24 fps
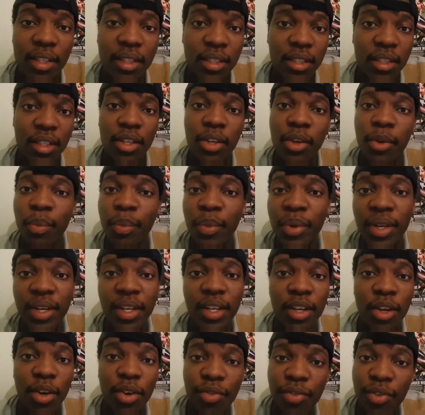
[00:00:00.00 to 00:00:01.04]
It's a
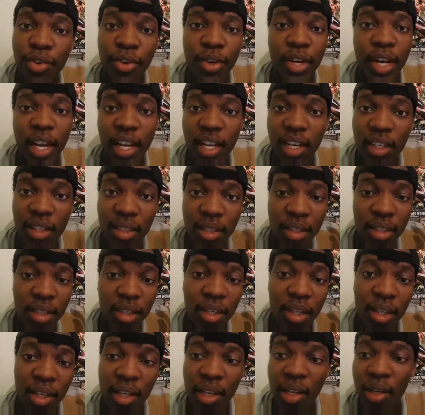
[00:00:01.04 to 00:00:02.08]
community of creators
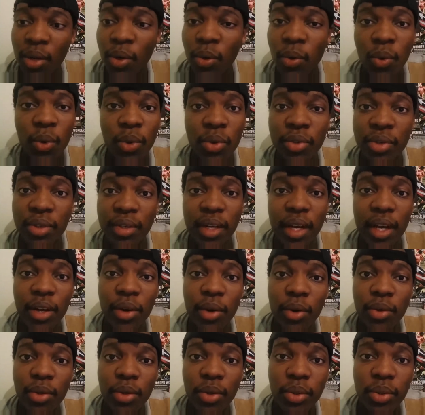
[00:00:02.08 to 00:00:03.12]
who create
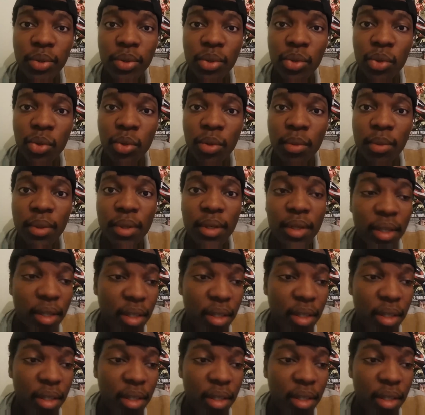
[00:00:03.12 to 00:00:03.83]
on YouTube.